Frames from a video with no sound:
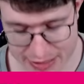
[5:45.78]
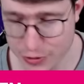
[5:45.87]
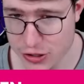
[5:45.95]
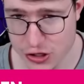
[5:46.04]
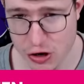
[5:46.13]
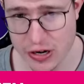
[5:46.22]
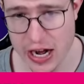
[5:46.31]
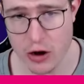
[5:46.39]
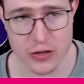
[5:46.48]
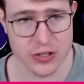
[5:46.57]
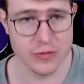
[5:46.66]
gonna show there
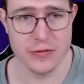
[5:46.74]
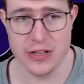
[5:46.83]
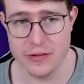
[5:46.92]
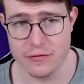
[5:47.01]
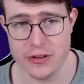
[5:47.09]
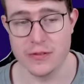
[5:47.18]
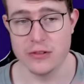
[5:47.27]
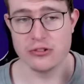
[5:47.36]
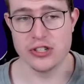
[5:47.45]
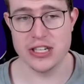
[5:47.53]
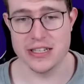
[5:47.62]
also with the different
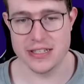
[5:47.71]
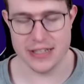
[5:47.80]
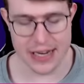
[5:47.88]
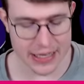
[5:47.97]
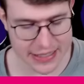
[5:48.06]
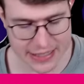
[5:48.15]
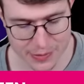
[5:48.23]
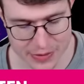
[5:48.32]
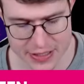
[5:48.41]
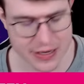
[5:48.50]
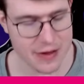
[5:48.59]
evolution in this deck. For example,
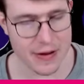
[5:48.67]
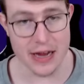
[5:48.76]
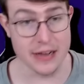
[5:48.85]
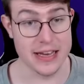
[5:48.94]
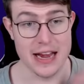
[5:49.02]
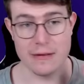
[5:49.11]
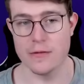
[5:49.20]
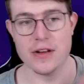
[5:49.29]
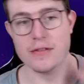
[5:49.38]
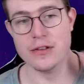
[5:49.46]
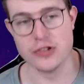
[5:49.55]
this deck with
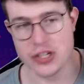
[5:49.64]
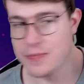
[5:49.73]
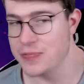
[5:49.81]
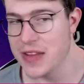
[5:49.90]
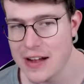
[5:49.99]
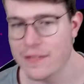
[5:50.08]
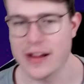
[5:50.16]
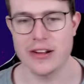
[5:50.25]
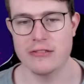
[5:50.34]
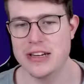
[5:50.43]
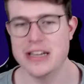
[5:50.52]
evolution
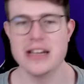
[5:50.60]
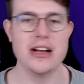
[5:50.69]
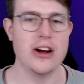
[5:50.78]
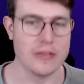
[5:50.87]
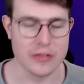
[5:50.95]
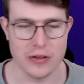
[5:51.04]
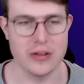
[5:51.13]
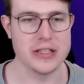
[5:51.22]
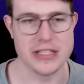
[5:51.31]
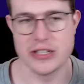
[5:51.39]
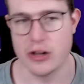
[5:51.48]
Valkyrie. Of course,
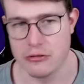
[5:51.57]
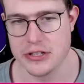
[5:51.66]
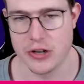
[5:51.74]
there's always